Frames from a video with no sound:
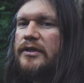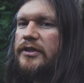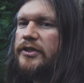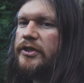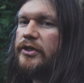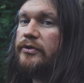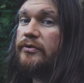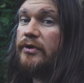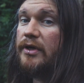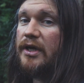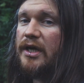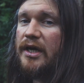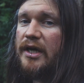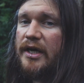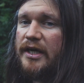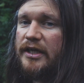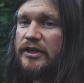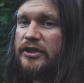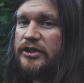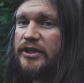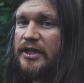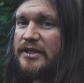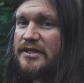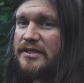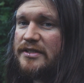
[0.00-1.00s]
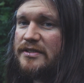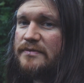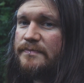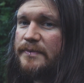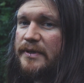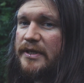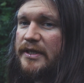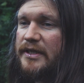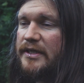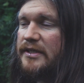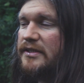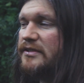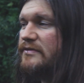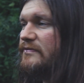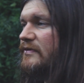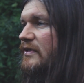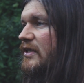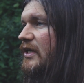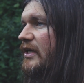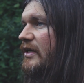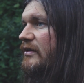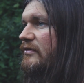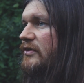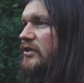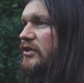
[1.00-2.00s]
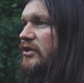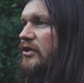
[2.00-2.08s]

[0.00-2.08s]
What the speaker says: shoot on higher shutter speeds for clearer